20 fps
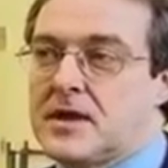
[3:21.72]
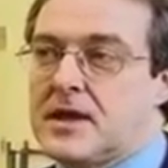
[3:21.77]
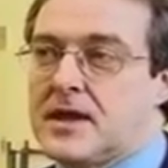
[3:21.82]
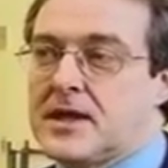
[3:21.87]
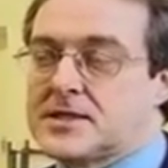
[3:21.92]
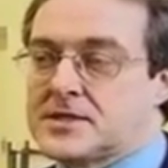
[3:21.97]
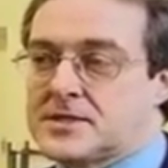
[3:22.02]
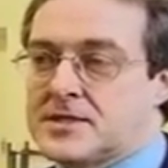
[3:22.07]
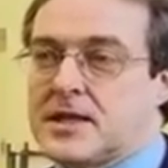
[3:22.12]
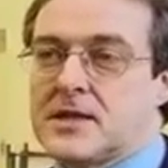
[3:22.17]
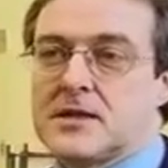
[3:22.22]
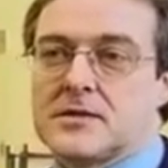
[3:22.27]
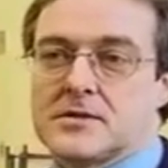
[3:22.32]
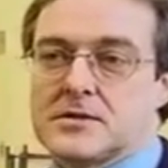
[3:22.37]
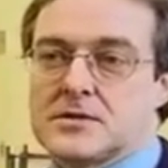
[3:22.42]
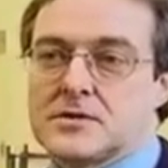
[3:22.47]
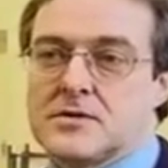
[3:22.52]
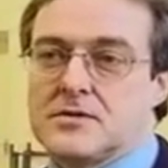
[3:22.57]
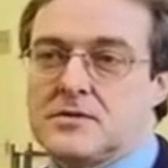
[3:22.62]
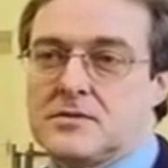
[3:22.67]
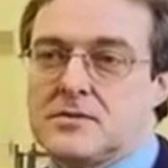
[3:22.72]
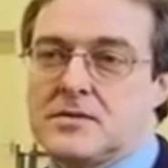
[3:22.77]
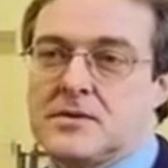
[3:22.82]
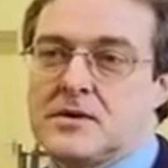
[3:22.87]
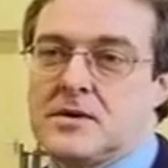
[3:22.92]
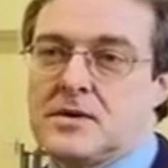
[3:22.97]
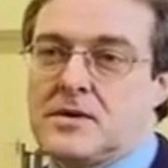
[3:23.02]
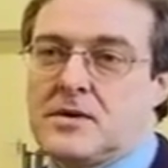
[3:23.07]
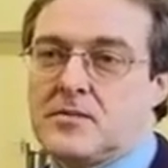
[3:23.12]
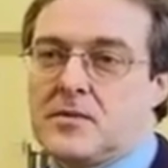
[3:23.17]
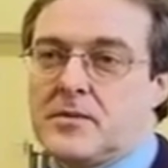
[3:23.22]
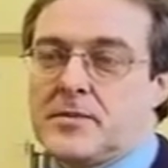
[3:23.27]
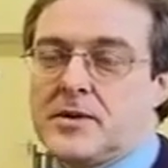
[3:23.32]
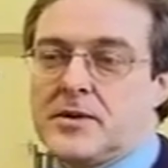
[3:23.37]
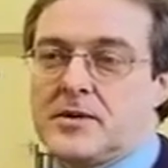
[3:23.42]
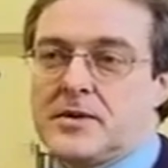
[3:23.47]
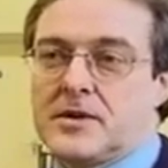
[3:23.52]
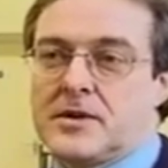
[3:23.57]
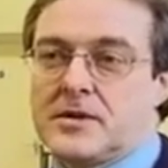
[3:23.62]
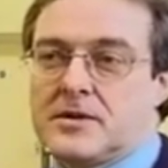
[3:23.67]
extending the school. We're
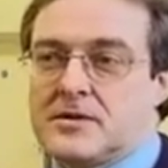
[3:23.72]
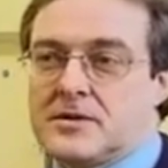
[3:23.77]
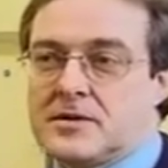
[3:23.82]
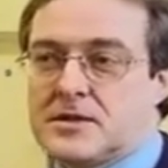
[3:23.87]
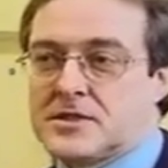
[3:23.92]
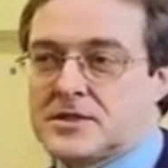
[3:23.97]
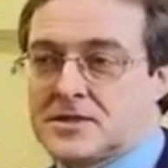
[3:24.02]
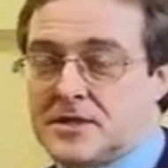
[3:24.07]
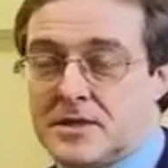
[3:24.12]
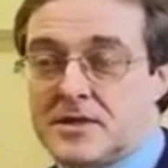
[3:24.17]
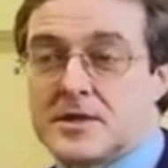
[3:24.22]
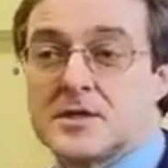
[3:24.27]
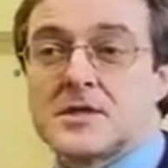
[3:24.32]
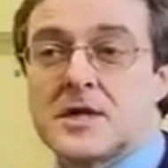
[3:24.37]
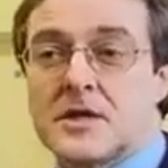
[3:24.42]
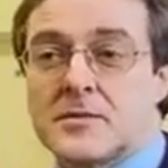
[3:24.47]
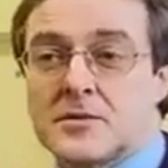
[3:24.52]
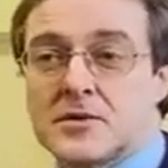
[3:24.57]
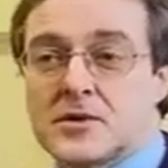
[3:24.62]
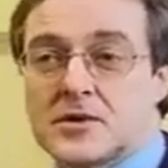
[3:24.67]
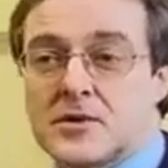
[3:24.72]
building a disabled